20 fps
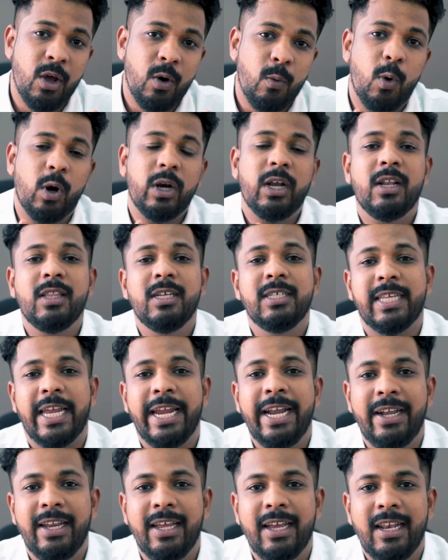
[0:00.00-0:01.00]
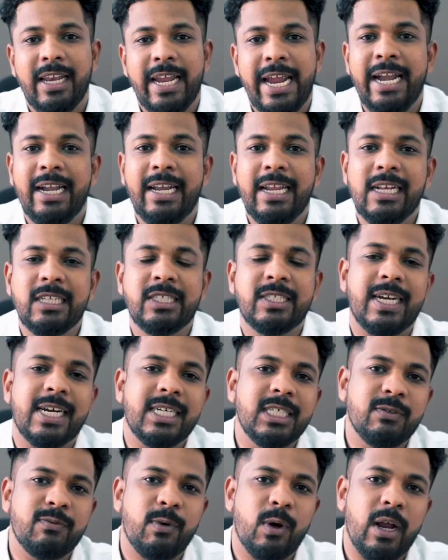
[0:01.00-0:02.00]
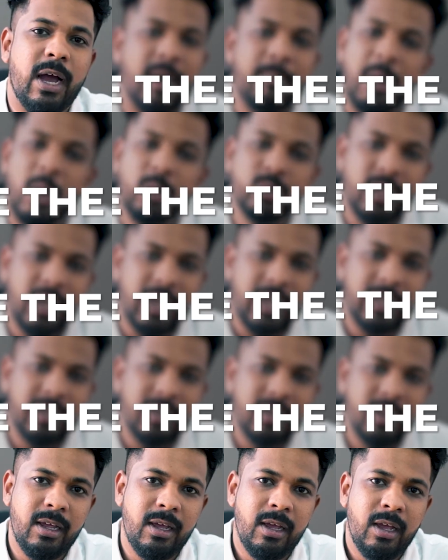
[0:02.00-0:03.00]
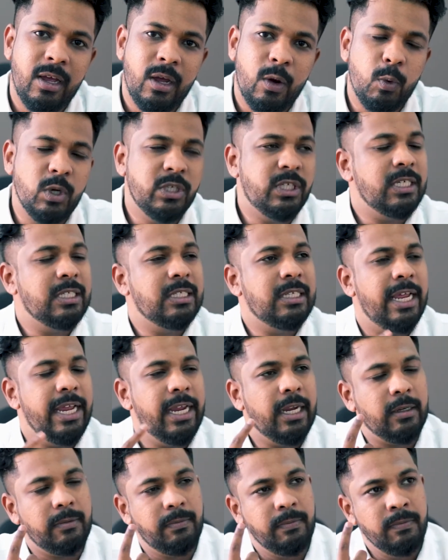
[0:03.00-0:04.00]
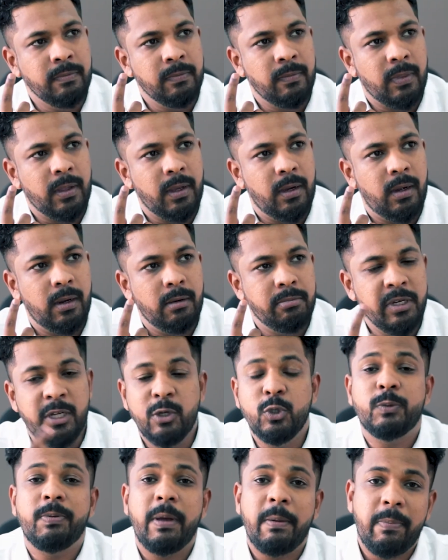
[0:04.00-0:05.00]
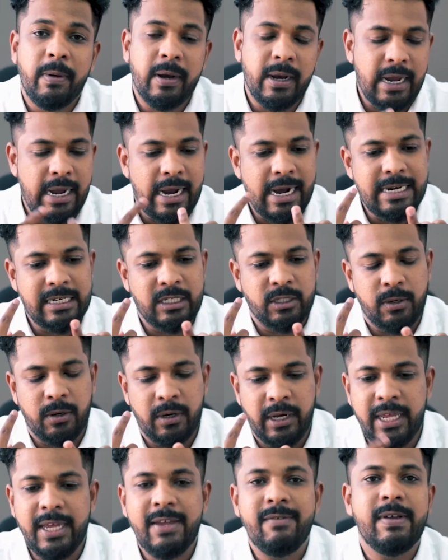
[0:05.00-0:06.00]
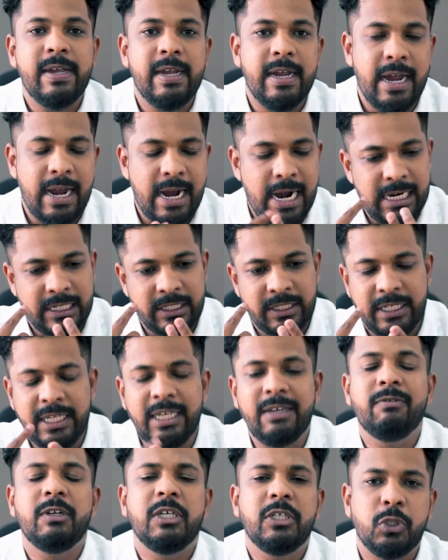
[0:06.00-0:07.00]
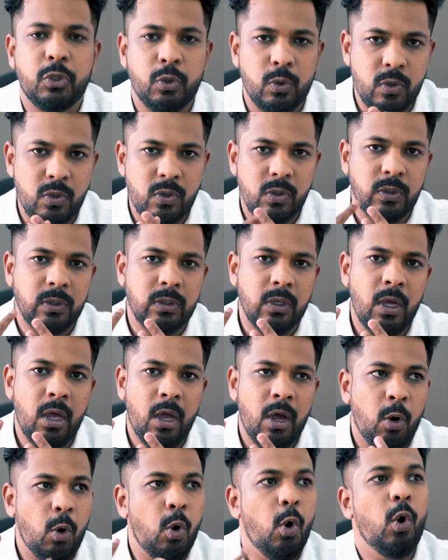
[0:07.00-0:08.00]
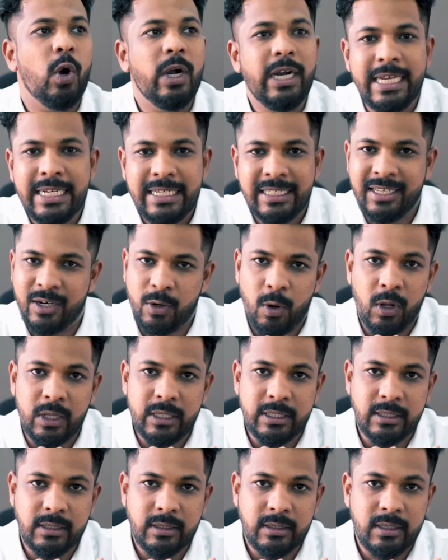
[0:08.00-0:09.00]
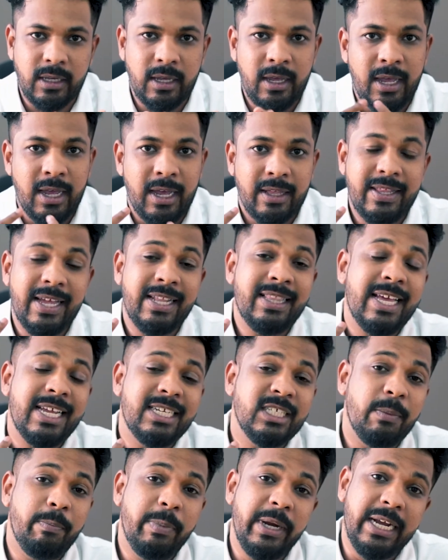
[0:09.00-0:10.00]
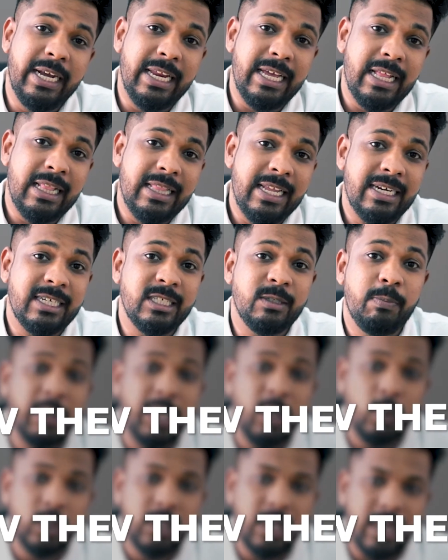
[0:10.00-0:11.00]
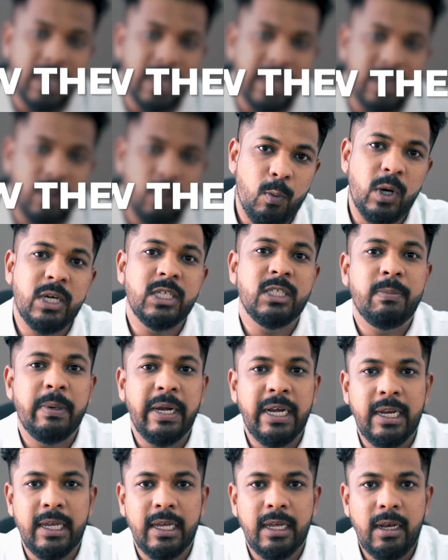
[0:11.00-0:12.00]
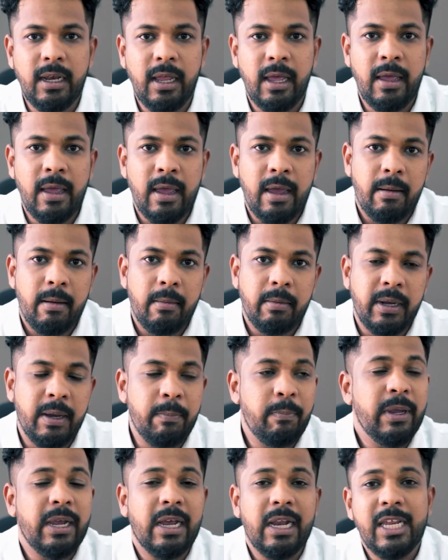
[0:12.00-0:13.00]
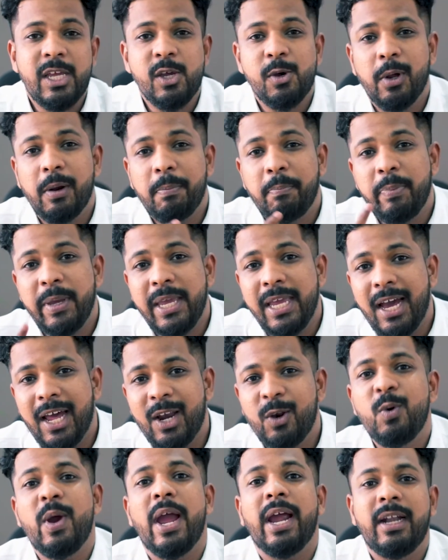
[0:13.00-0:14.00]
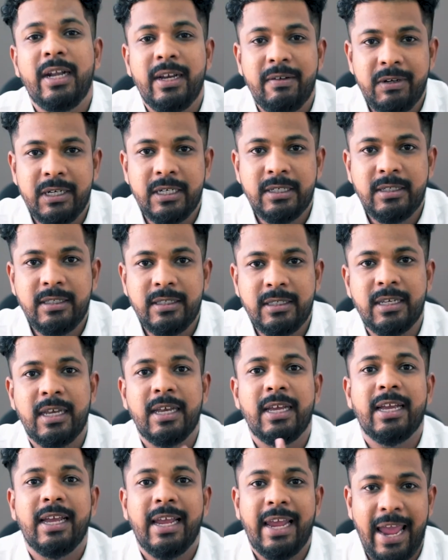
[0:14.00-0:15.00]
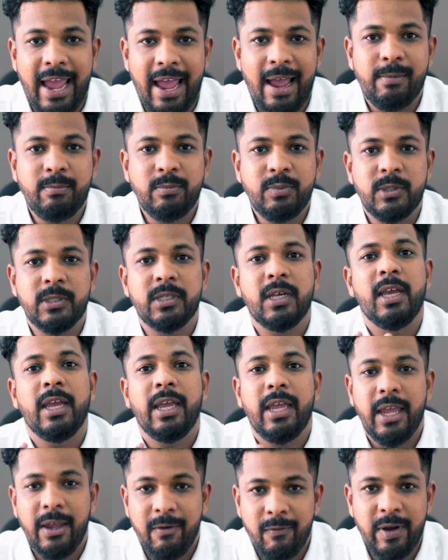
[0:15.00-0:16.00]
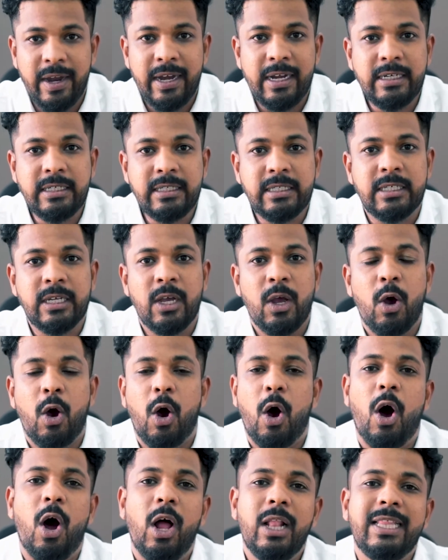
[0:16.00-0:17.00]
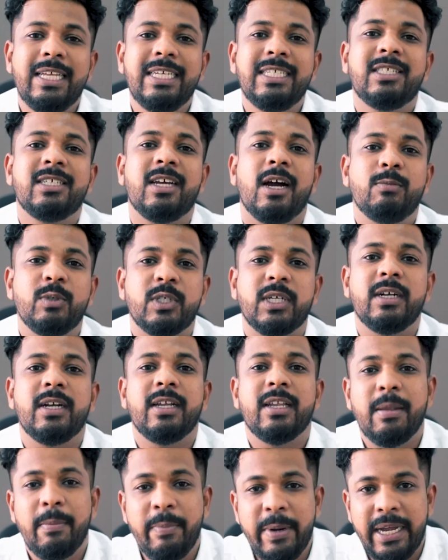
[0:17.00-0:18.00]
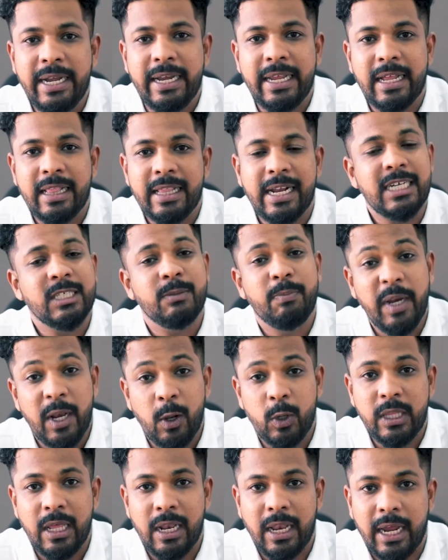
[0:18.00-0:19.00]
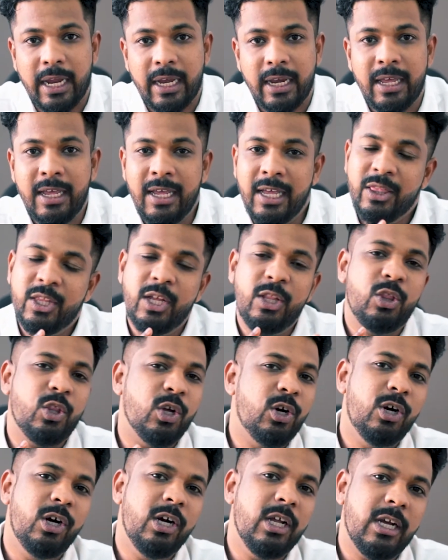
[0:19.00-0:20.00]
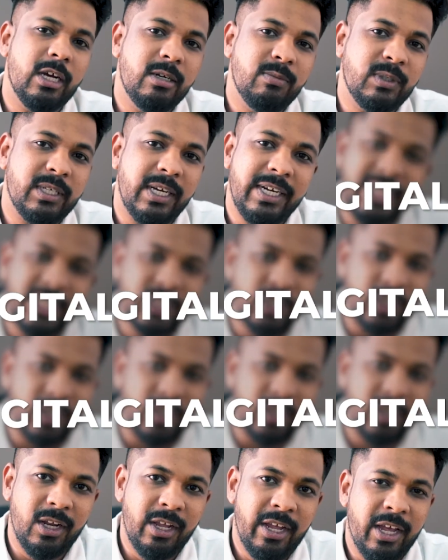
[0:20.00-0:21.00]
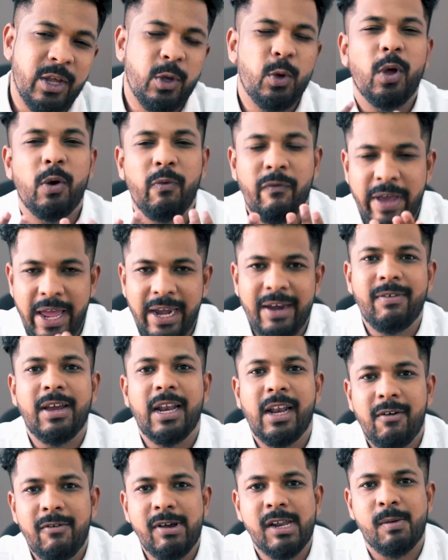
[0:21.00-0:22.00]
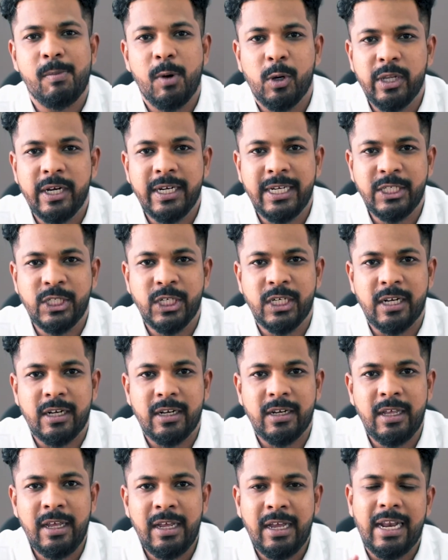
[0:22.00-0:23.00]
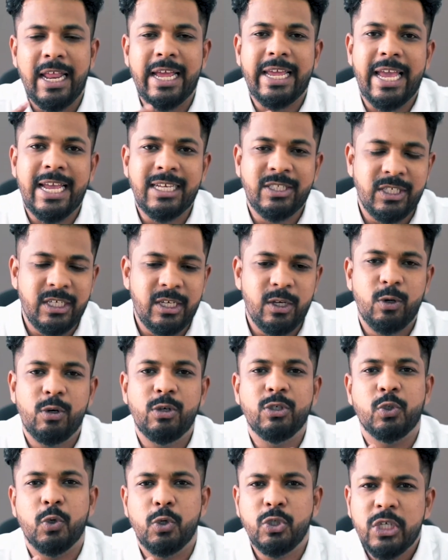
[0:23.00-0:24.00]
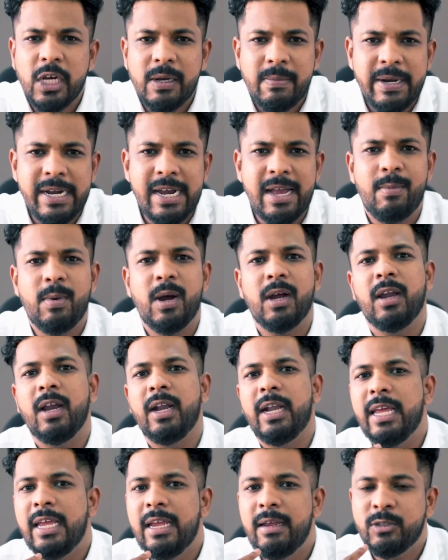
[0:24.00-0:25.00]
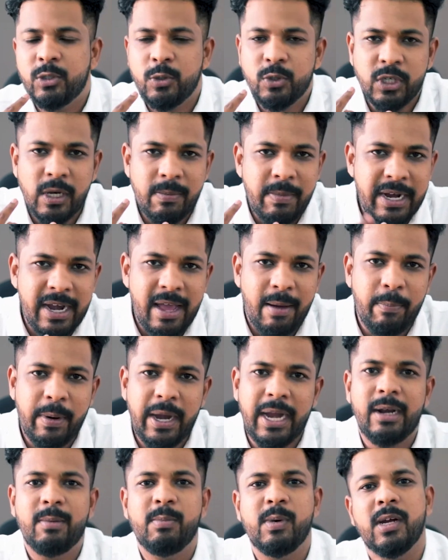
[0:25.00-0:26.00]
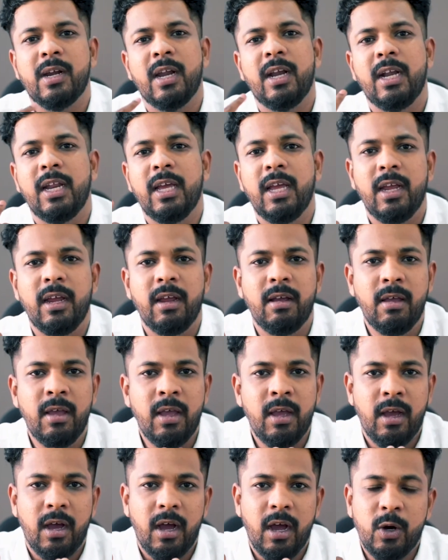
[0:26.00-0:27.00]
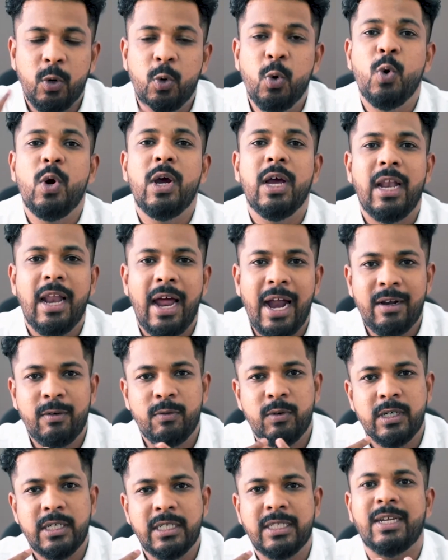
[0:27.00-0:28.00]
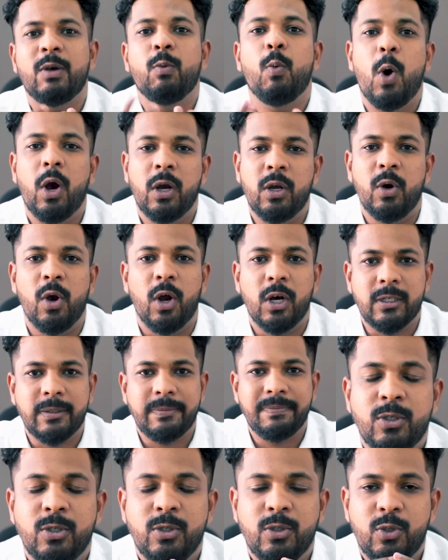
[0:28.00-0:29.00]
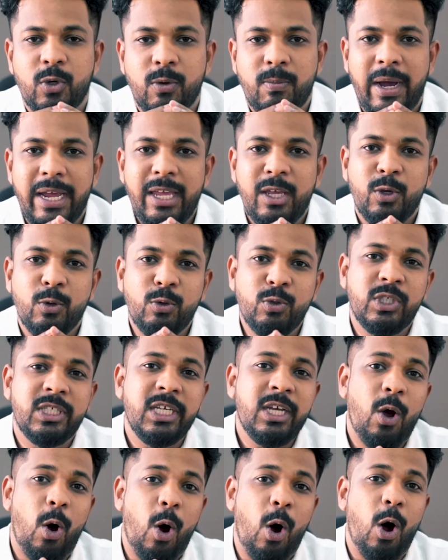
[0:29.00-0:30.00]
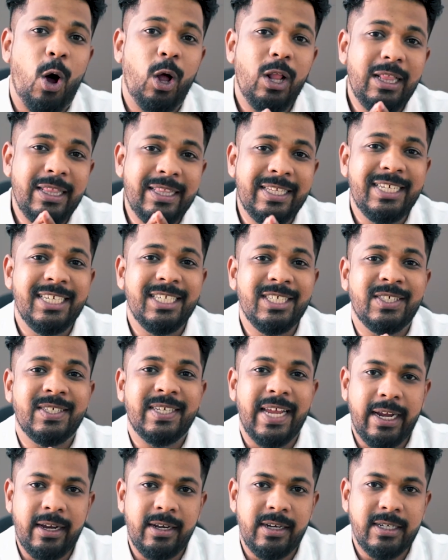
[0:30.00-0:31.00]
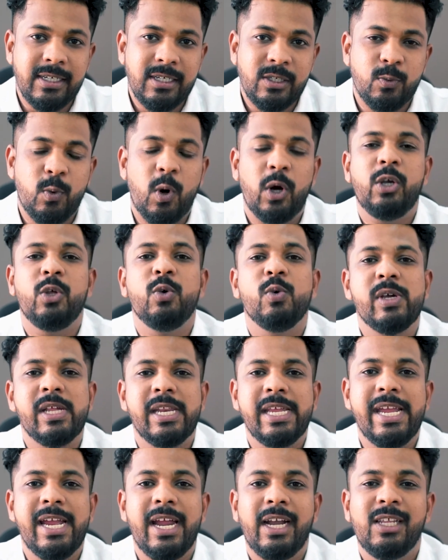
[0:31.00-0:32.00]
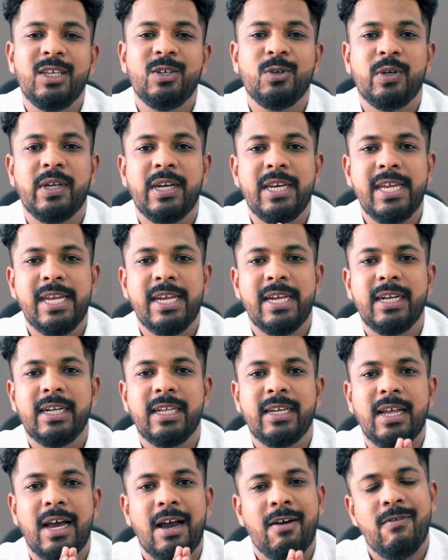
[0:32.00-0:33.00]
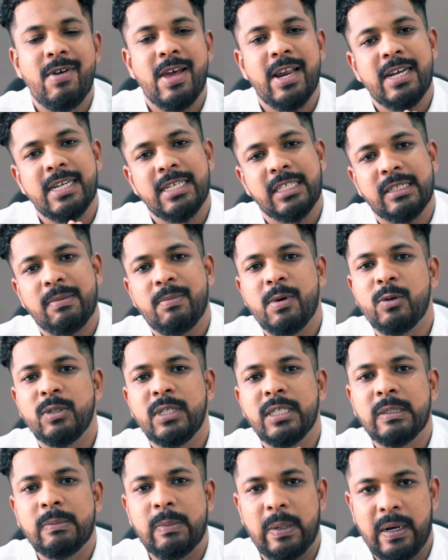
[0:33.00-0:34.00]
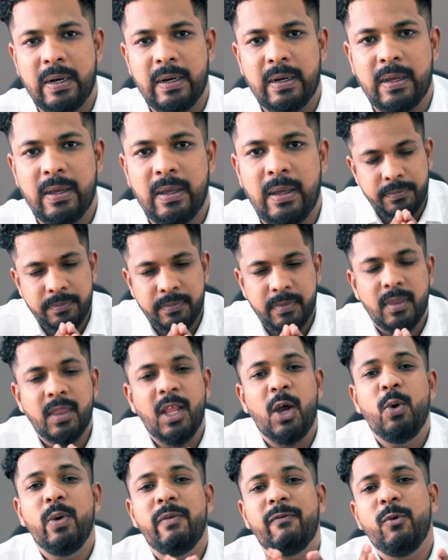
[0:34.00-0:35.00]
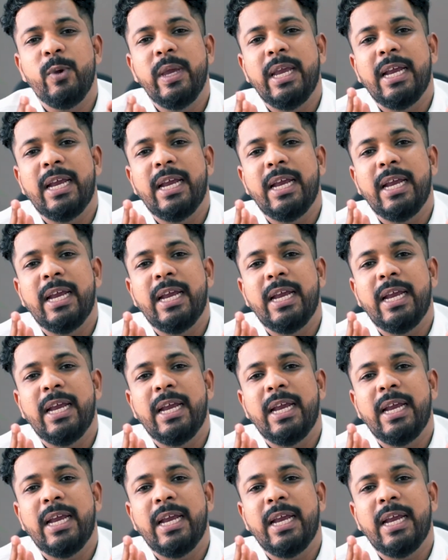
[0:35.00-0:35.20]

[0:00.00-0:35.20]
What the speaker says: What are these ATL? ATL stands for above the line, which is like newspaper ads or TV ads, TV shows, hoardings and all this. Then there is a BTL, that is below the line. What is BTL? Typically your PRO activities, camps, events, all these comes under the BTL, that is below the line. Then third comes in digital. You are very well aware about the digital, like SEO, social media marketing, social media paid marketing, Google AdWords and whatnot. So by using all these techniques, what you create an awareness about this brand. Okay. Now if we